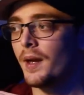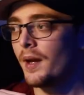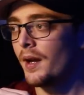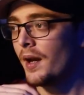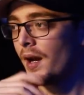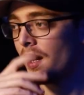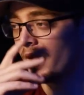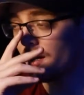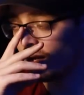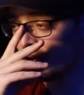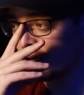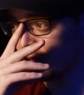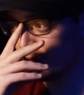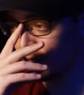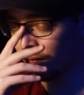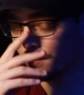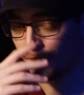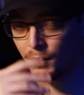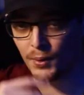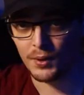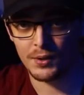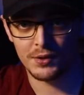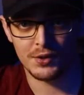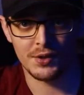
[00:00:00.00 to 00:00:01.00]
I have
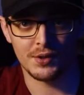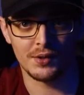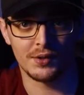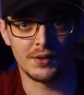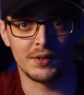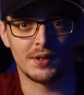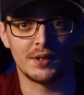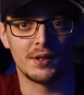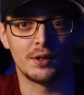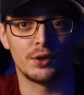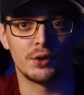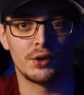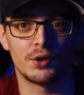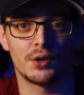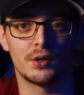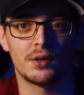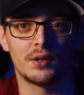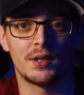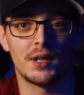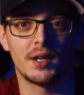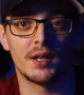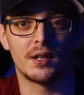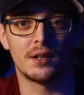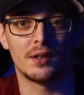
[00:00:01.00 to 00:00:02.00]
personally
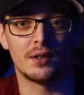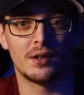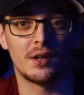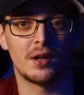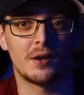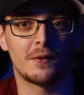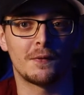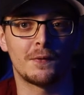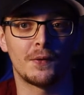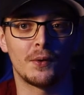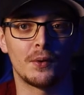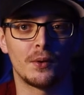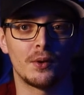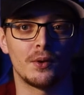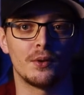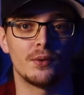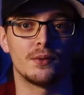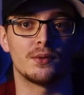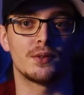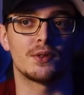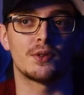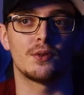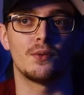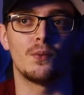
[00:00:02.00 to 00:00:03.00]
taken a lot of
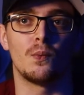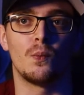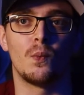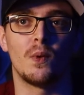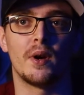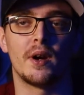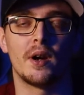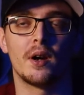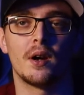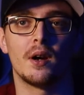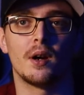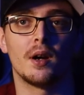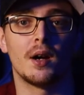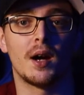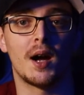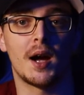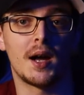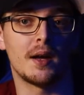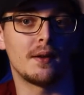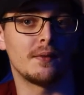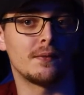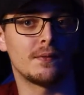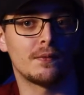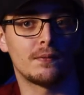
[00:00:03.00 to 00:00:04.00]
photos where
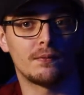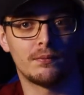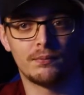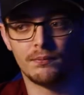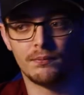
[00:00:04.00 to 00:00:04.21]
I've